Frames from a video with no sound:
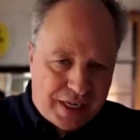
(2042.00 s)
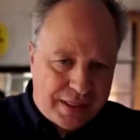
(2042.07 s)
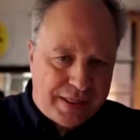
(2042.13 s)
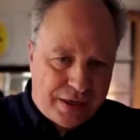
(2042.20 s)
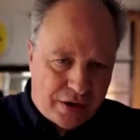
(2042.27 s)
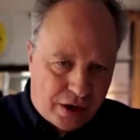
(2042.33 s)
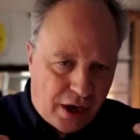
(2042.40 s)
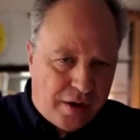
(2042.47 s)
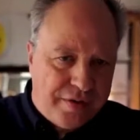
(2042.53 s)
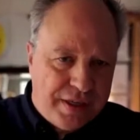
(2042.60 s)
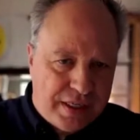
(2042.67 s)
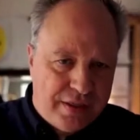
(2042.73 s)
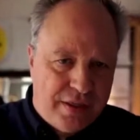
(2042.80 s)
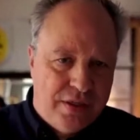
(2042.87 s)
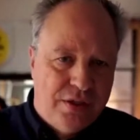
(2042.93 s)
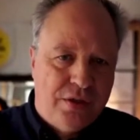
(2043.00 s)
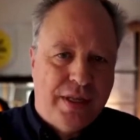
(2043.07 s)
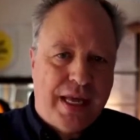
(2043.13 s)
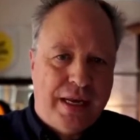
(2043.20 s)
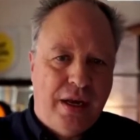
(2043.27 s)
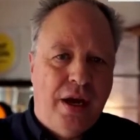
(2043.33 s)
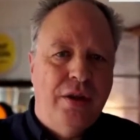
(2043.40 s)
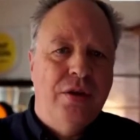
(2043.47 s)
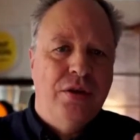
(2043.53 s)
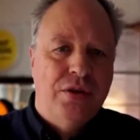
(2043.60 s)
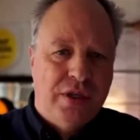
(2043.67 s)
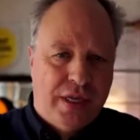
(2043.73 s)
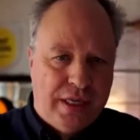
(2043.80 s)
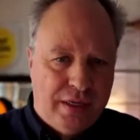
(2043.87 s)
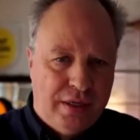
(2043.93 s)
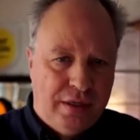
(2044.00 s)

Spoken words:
facilitator of it, so that others